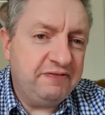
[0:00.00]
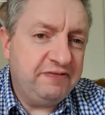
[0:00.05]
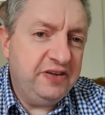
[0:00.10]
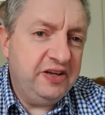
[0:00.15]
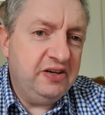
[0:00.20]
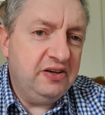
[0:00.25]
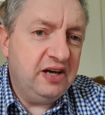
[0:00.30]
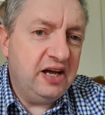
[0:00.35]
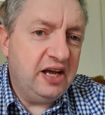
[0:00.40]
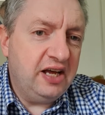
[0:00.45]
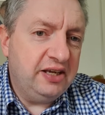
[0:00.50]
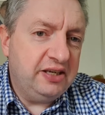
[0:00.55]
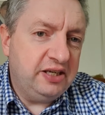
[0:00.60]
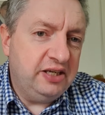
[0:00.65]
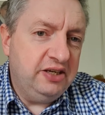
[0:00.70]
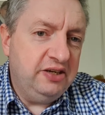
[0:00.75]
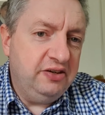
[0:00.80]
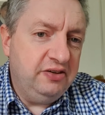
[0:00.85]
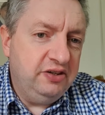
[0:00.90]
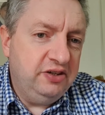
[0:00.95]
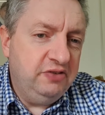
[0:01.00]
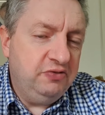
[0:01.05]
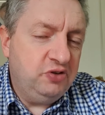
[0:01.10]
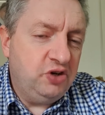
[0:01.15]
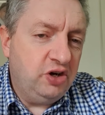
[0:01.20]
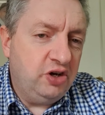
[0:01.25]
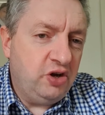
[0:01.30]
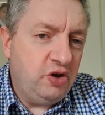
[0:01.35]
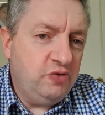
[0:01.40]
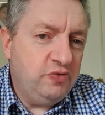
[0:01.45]
feel like you've
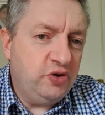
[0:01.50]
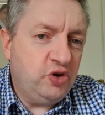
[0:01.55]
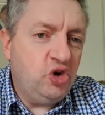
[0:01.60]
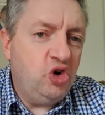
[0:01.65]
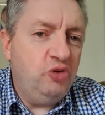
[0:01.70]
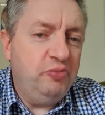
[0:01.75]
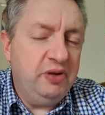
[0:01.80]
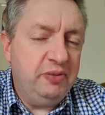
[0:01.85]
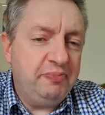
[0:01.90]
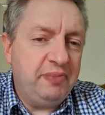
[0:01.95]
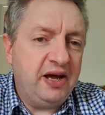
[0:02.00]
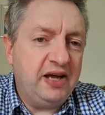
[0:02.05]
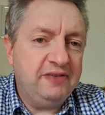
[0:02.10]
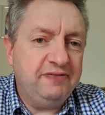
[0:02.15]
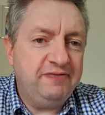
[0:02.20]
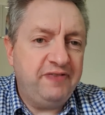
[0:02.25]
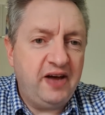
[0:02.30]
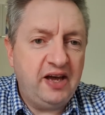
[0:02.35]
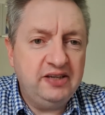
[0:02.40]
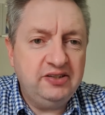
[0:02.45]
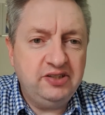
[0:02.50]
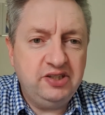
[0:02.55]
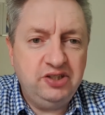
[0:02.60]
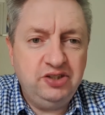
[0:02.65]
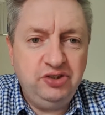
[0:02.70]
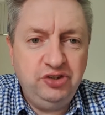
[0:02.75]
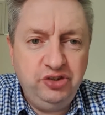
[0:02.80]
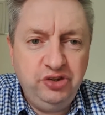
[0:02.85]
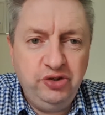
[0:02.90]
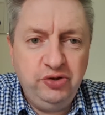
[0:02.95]
got to overcome it by
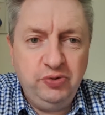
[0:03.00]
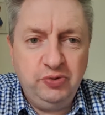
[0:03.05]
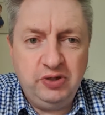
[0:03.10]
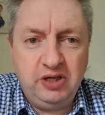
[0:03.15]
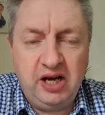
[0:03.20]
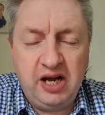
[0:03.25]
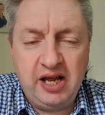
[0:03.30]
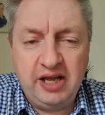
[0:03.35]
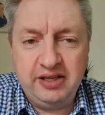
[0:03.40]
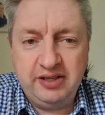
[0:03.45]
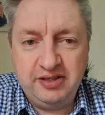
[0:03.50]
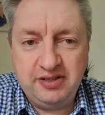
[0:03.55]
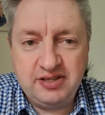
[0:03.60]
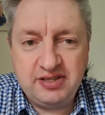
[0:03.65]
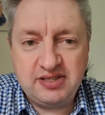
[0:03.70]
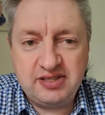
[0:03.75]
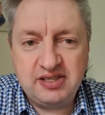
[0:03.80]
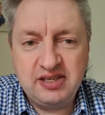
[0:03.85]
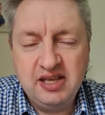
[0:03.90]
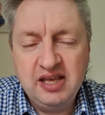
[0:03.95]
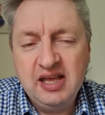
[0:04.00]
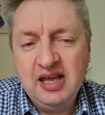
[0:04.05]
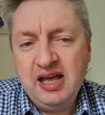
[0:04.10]
finding new clients.